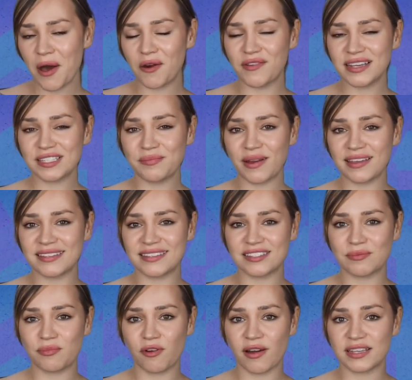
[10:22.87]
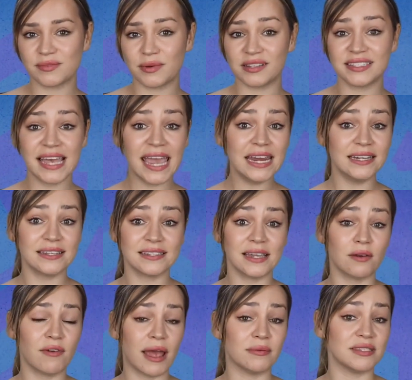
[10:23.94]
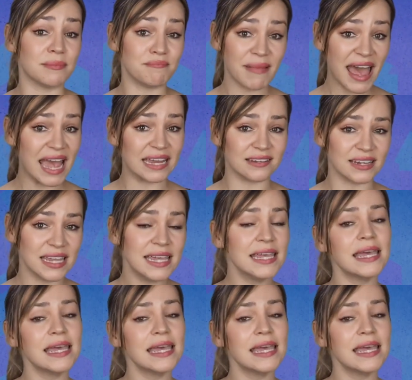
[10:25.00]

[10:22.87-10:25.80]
or expressing surprise spontaneously around a man,